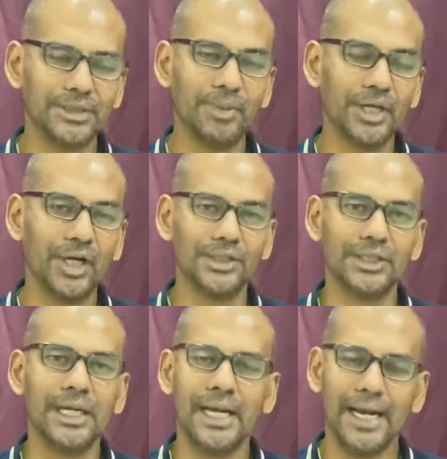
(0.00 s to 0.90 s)
because
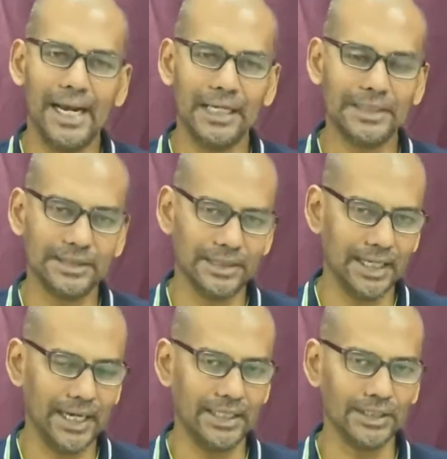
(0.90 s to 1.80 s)
health is the
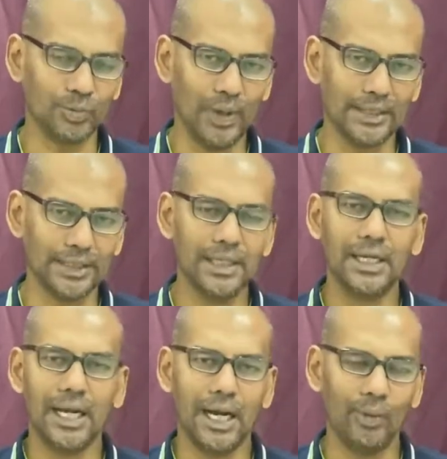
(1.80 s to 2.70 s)
greatest wealth.
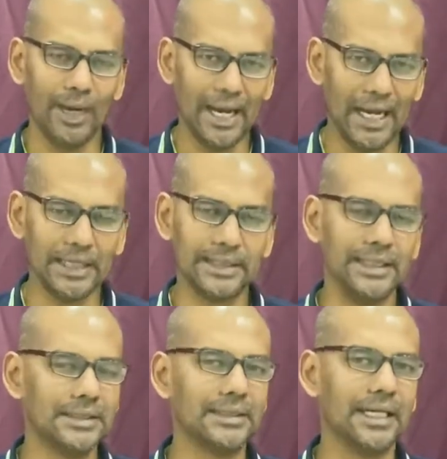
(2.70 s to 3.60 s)
Our health
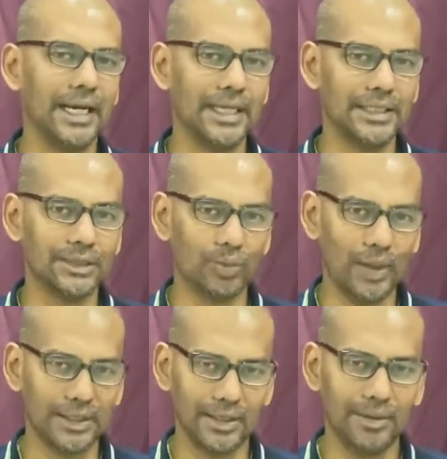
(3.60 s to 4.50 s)
is the greatest
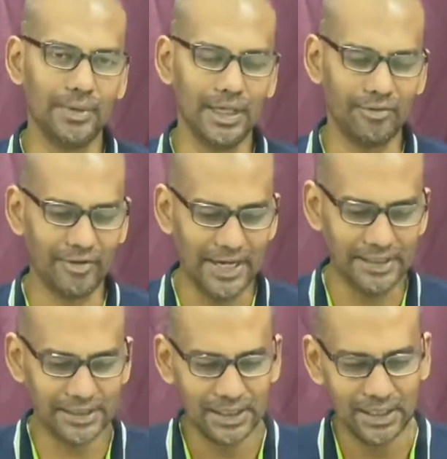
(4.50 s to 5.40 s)
wealth,
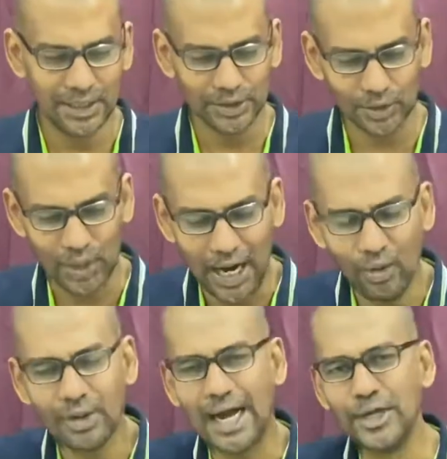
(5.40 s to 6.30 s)
friends. So
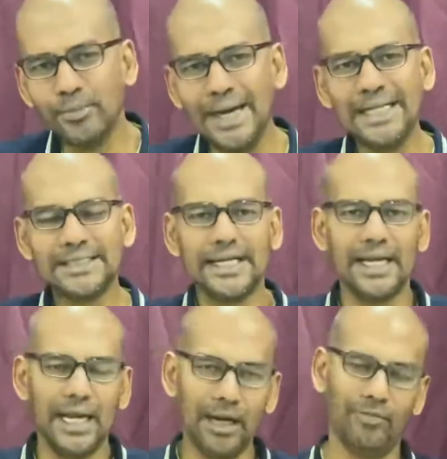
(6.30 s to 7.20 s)
how Kayu Maniez
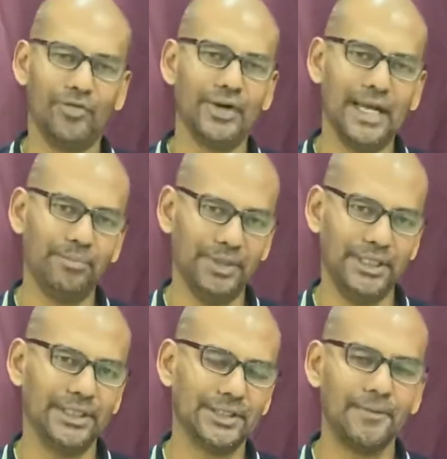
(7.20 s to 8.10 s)
can help for
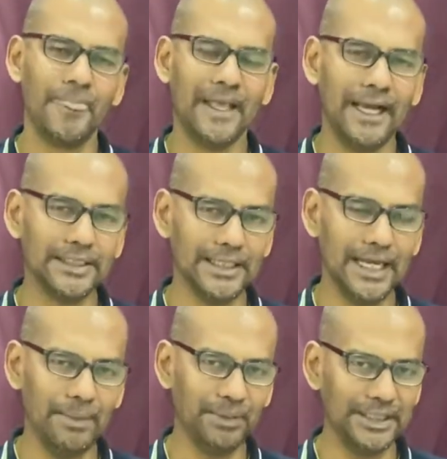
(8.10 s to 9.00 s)
diabetes? You see,
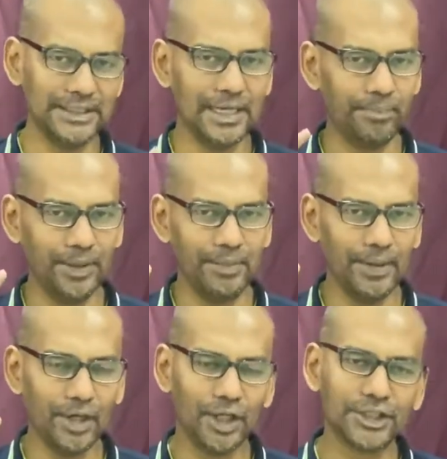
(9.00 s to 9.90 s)
diabetes happen
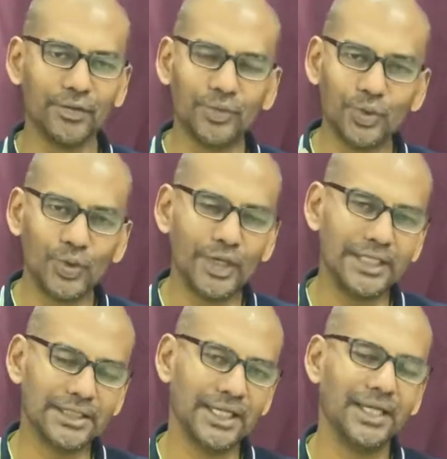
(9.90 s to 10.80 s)
because of two
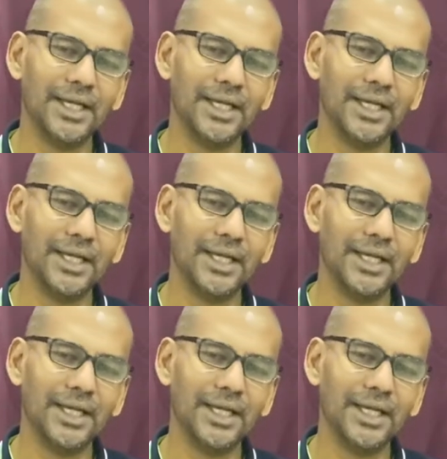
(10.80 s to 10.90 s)
reasons.